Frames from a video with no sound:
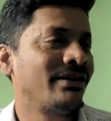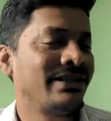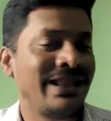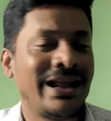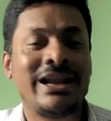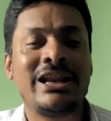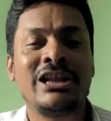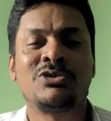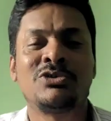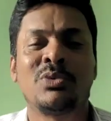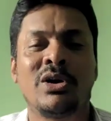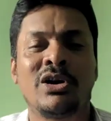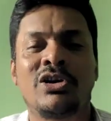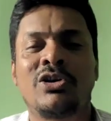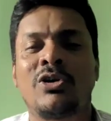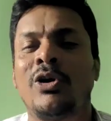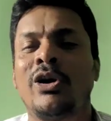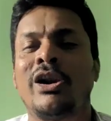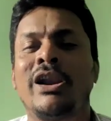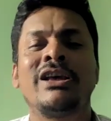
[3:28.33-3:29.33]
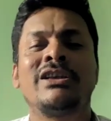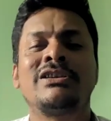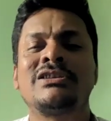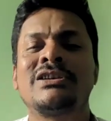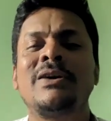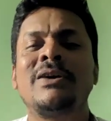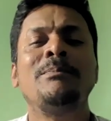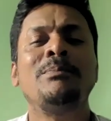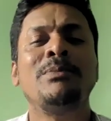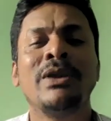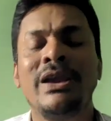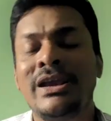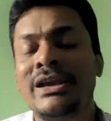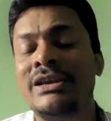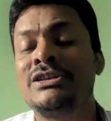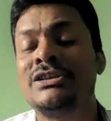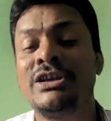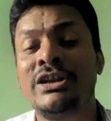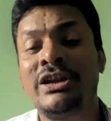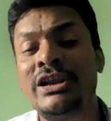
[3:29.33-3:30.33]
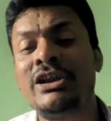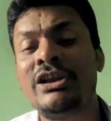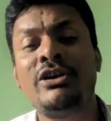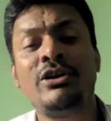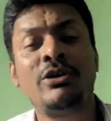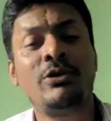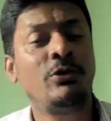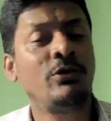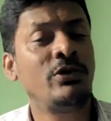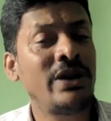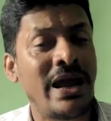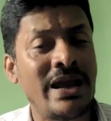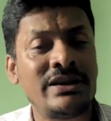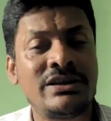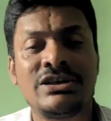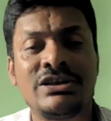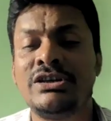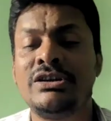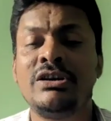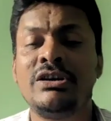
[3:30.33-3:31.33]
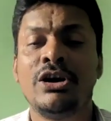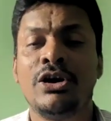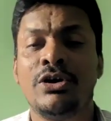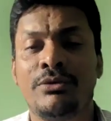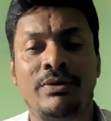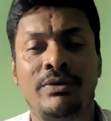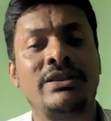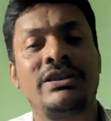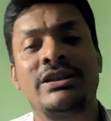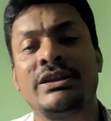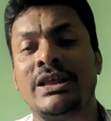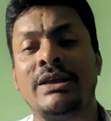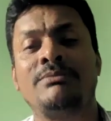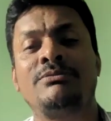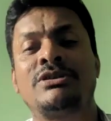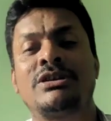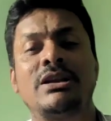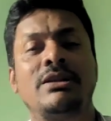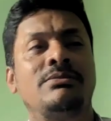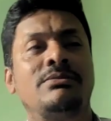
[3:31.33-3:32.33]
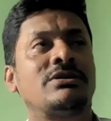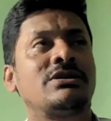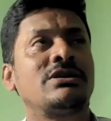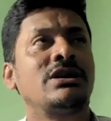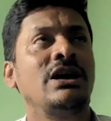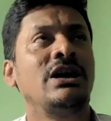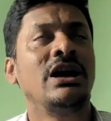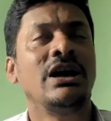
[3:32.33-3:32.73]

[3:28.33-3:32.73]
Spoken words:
That is what Pandasa is reuniting with themselves.